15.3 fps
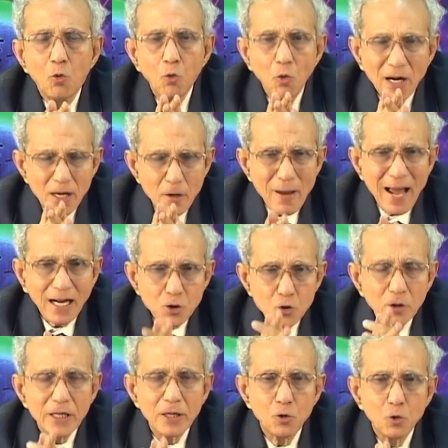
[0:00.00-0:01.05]
What you
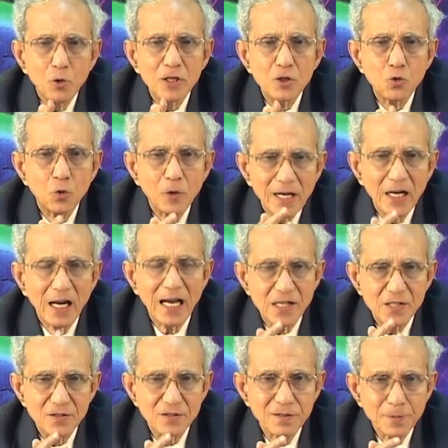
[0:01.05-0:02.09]
actually do is to
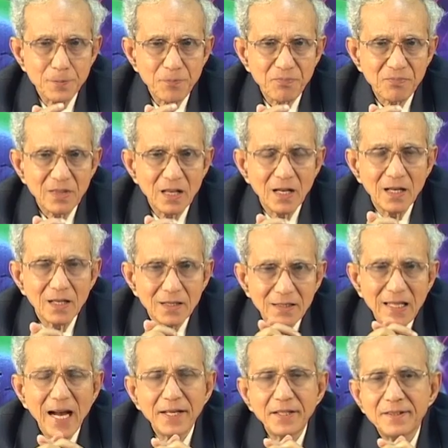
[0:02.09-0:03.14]
realize
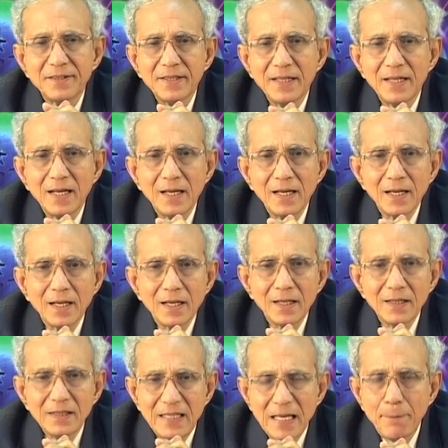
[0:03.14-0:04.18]
that
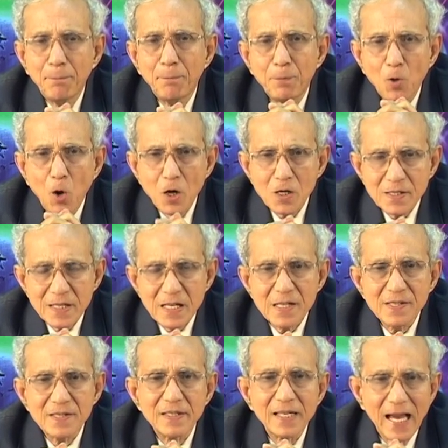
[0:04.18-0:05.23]
the
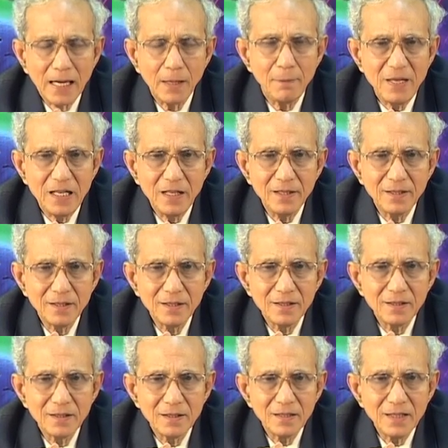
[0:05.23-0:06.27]
process can be
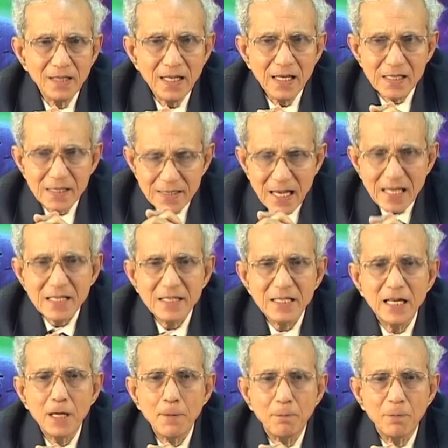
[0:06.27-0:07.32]

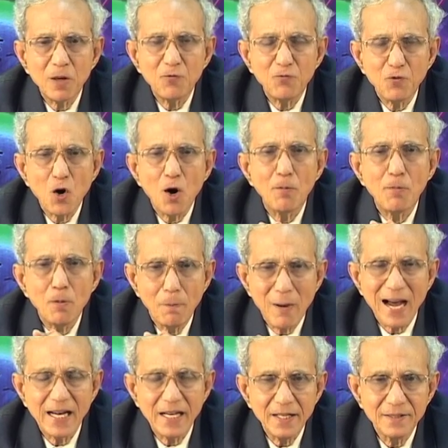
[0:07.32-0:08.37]
essentially performed
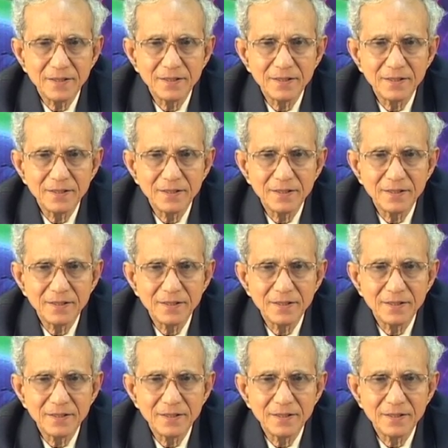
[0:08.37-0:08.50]
by